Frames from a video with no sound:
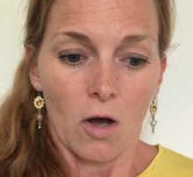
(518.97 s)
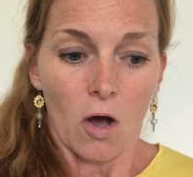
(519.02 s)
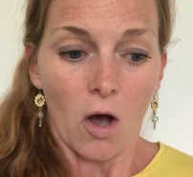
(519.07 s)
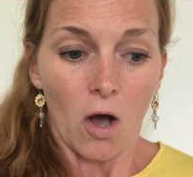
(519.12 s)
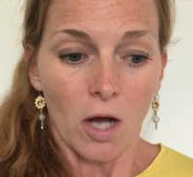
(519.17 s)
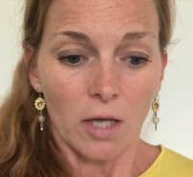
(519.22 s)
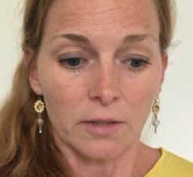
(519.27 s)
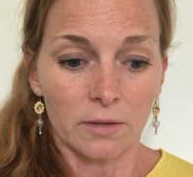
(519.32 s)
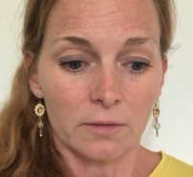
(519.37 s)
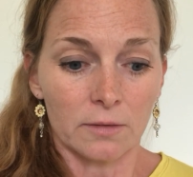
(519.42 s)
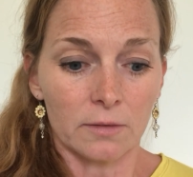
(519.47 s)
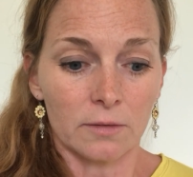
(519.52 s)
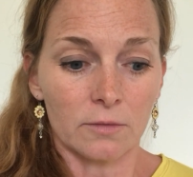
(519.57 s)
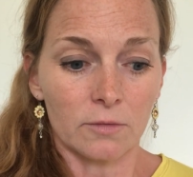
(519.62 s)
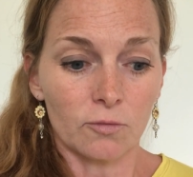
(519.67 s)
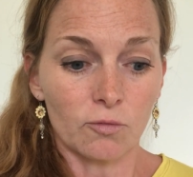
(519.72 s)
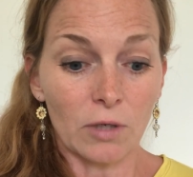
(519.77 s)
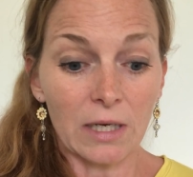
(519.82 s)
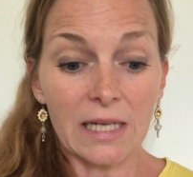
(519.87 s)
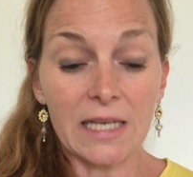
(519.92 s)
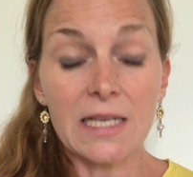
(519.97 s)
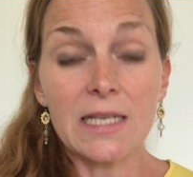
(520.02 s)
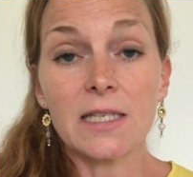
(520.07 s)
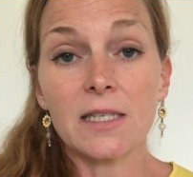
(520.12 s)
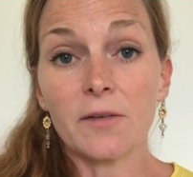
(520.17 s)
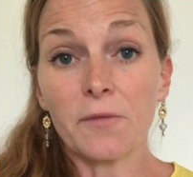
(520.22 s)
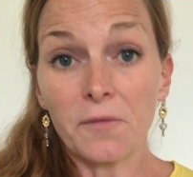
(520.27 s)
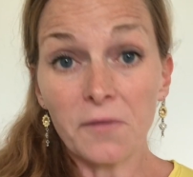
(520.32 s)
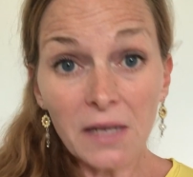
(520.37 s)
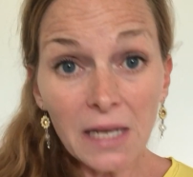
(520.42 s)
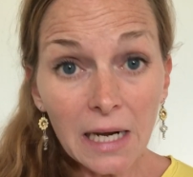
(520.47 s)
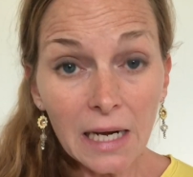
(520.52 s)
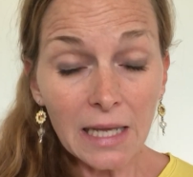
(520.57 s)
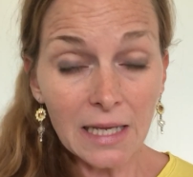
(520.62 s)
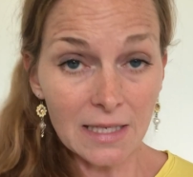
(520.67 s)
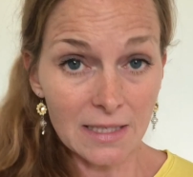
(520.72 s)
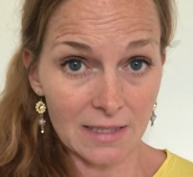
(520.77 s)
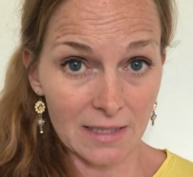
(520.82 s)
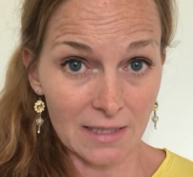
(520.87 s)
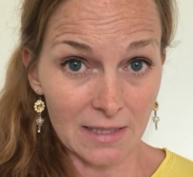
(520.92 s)
unreleased
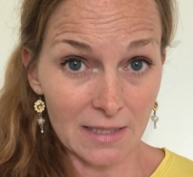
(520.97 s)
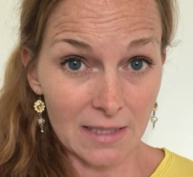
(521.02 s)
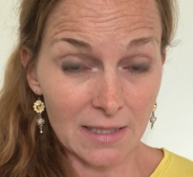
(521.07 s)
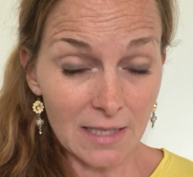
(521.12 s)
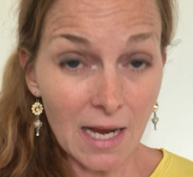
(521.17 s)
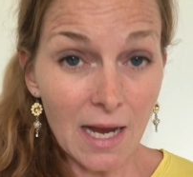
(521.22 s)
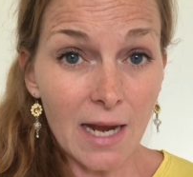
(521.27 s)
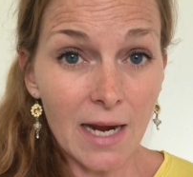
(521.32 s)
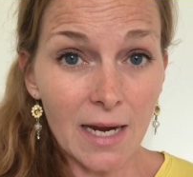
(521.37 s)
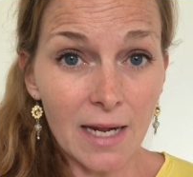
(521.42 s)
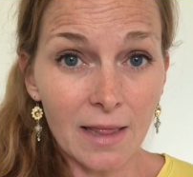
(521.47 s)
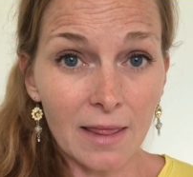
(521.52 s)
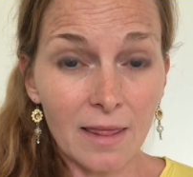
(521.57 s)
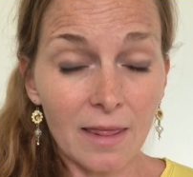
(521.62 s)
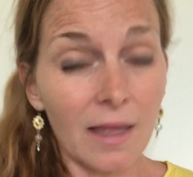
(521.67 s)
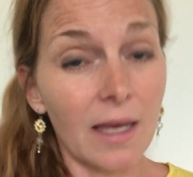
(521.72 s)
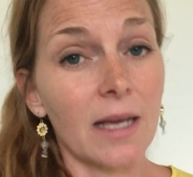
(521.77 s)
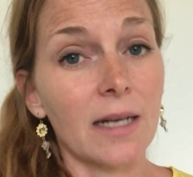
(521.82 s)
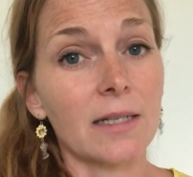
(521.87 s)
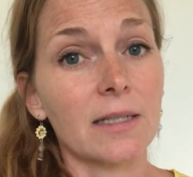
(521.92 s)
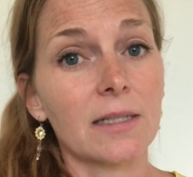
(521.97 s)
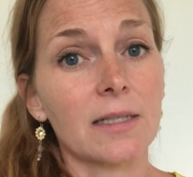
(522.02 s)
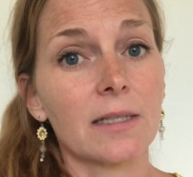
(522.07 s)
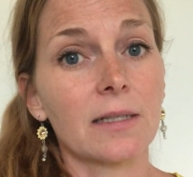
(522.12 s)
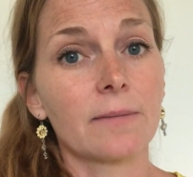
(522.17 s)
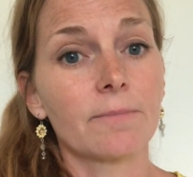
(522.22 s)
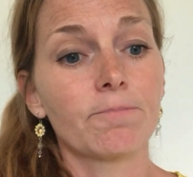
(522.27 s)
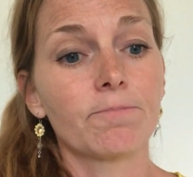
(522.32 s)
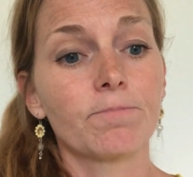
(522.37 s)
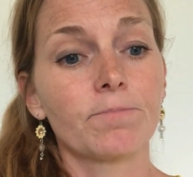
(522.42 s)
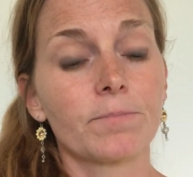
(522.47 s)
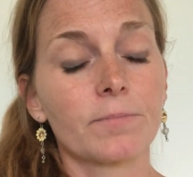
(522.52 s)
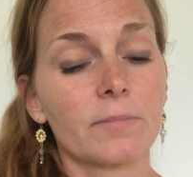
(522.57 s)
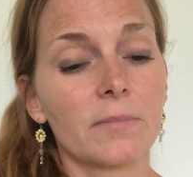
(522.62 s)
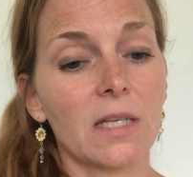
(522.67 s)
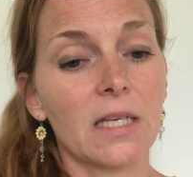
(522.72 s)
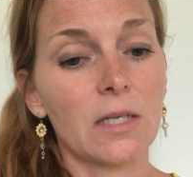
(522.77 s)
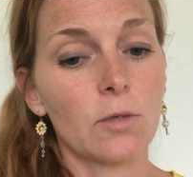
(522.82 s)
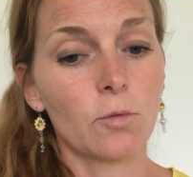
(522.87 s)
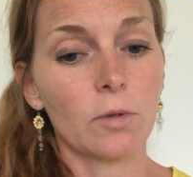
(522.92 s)
feelings inside that
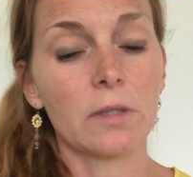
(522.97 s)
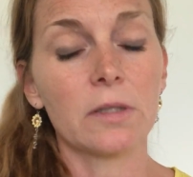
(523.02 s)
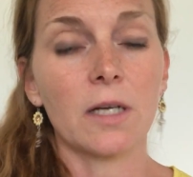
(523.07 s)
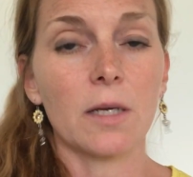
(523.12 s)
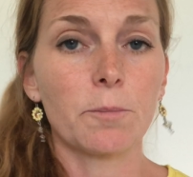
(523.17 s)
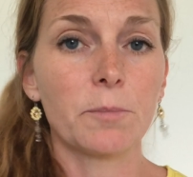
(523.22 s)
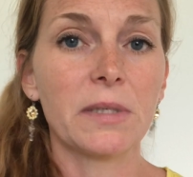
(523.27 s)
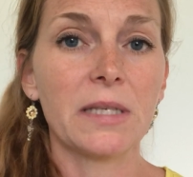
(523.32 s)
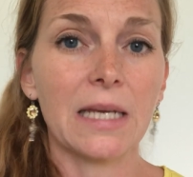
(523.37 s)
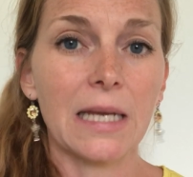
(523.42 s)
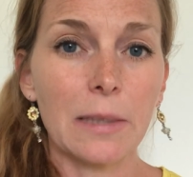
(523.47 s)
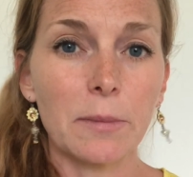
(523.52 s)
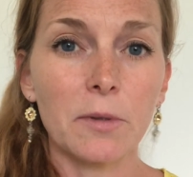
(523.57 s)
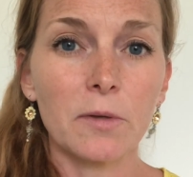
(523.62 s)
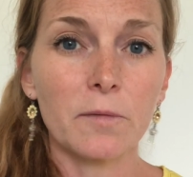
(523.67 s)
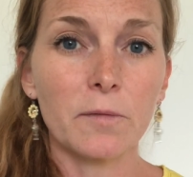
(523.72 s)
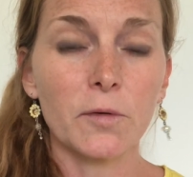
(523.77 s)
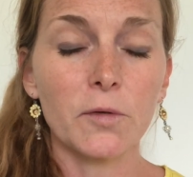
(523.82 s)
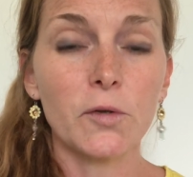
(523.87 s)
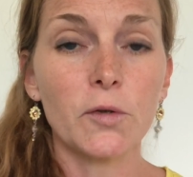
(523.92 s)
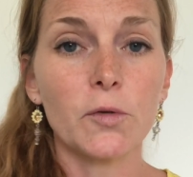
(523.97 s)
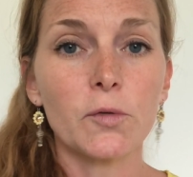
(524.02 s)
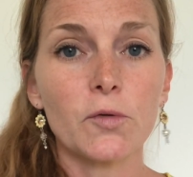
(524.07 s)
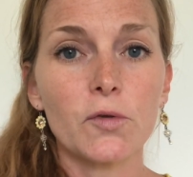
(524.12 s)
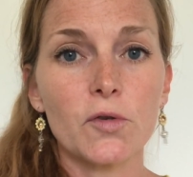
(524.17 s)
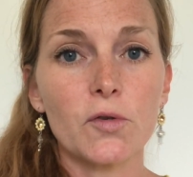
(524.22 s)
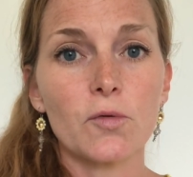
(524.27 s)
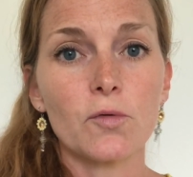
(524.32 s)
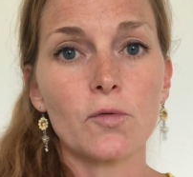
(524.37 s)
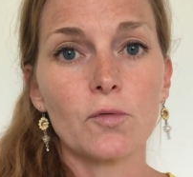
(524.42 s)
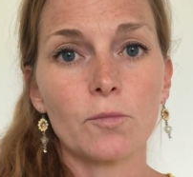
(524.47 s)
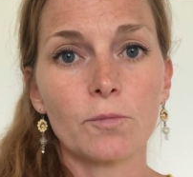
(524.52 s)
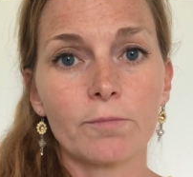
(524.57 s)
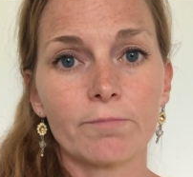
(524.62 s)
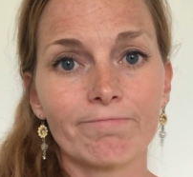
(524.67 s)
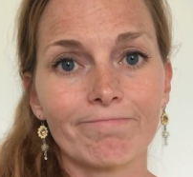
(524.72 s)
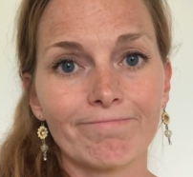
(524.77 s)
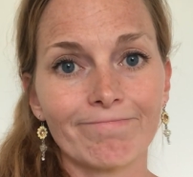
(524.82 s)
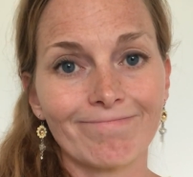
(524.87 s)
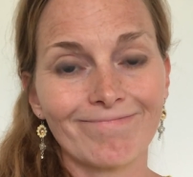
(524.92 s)
it will not be able for you to
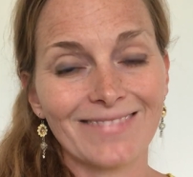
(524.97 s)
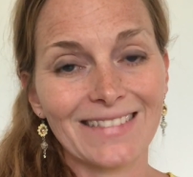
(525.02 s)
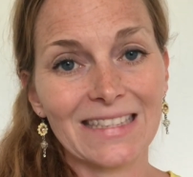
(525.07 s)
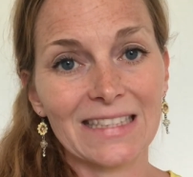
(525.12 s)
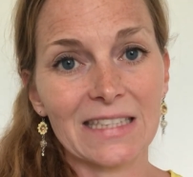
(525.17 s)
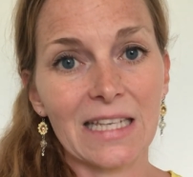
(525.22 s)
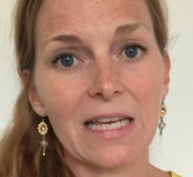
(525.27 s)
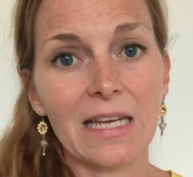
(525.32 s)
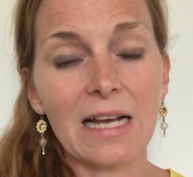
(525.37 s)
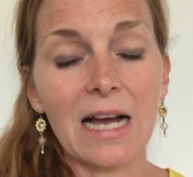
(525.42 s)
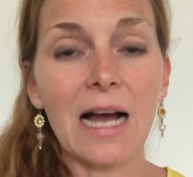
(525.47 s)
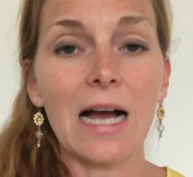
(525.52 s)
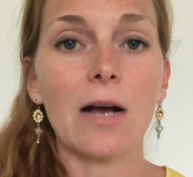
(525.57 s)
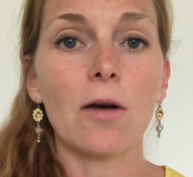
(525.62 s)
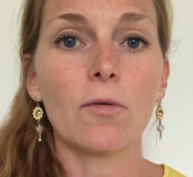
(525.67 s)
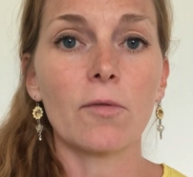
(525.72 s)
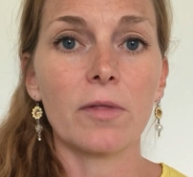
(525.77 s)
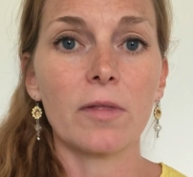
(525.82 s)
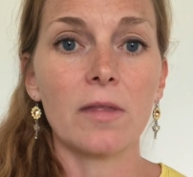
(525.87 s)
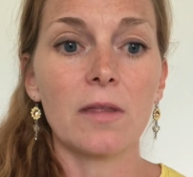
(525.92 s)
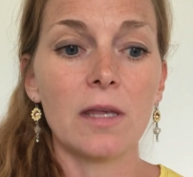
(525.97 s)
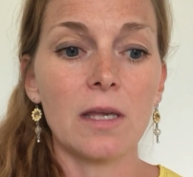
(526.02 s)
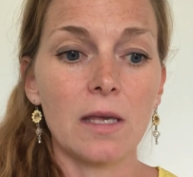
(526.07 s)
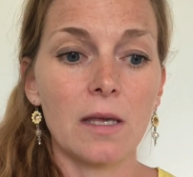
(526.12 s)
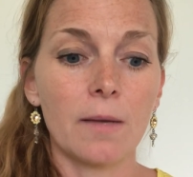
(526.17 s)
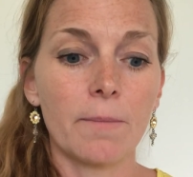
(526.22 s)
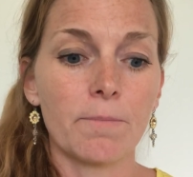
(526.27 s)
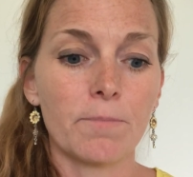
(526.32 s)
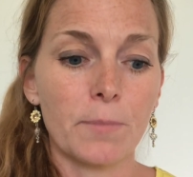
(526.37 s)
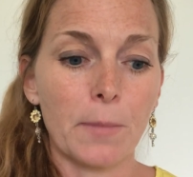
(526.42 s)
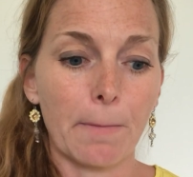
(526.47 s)
take out the